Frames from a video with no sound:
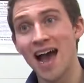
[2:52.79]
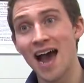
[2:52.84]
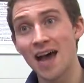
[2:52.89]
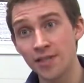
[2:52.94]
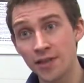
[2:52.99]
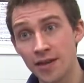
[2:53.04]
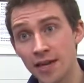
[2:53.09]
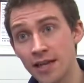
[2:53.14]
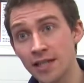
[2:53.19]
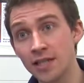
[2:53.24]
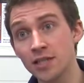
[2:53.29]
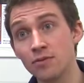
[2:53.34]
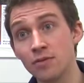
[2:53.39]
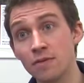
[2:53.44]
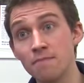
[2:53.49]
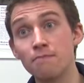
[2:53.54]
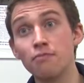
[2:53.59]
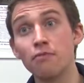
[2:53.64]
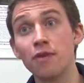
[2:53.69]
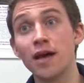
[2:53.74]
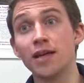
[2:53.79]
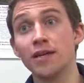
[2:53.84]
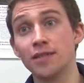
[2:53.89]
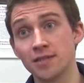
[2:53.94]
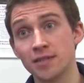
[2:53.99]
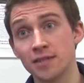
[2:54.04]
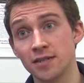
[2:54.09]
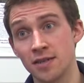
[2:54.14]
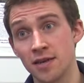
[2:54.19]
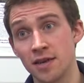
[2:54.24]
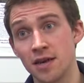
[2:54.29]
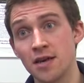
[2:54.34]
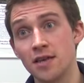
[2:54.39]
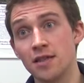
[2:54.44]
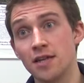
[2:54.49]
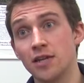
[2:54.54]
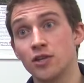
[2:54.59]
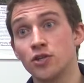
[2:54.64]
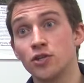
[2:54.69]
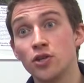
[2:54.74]
and the need to embrace
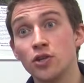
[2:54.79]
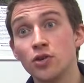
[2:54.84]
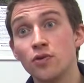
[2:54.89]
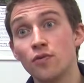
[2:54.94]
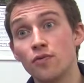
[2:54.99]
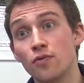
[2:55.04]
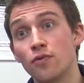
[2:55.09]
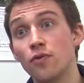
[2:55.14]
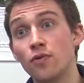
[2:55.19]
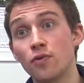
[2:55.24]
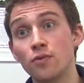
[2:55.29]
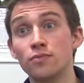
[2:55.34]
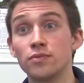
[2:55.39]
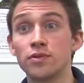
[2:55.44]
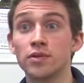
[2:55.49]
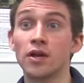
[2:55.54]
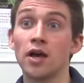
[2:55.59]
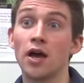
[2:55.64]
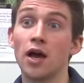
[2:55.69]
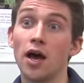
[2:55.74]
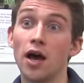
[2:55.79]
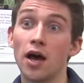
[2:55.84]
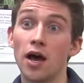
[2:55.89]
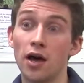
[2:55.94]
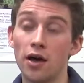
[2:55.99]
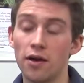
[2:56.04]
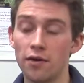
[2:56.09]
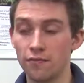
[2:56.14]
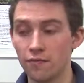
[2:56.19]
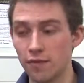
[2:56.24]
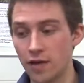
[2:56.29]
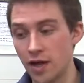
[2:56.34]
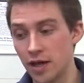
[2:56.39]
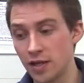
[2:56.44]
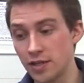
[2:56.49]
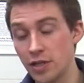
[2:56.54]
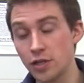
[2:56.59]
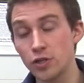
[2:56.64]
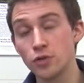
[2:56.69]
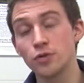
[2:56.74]
these new forms of
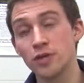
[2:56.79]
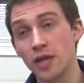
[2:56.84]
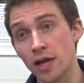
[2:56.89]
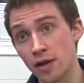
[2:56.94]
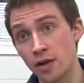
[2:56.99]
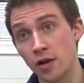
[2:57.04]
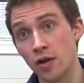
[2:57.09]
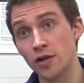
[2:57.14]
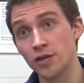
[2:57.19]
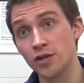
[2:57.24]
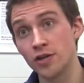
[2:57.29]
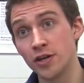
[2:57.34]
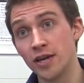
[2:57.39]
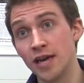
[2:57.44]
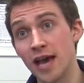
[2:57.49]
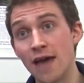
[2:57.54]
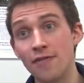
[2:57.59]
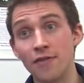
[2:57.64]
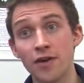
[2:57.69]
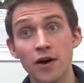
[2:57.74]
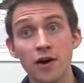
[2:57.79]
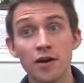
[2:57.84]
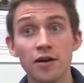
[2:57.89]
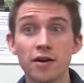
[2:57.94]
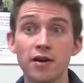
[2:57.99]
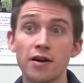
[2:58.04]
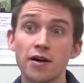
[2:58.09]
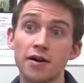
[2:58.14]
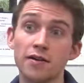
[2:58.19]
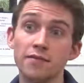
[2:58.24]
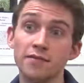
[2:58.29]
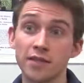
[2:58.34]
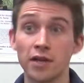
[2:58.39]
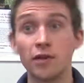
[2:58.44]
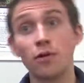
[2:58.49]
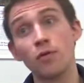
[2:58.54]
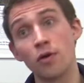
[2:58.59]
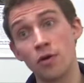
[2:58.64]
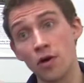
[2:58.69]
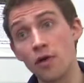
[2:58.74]
digital technology and the archives
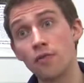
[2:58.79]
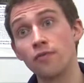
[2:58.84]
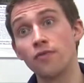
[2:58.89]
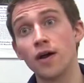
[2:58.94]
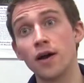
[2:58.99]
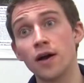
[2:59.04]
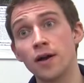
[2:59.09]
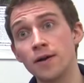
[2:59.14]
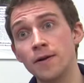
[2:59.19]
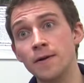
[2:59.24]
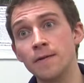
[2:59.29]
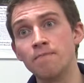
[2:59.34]
that are on offer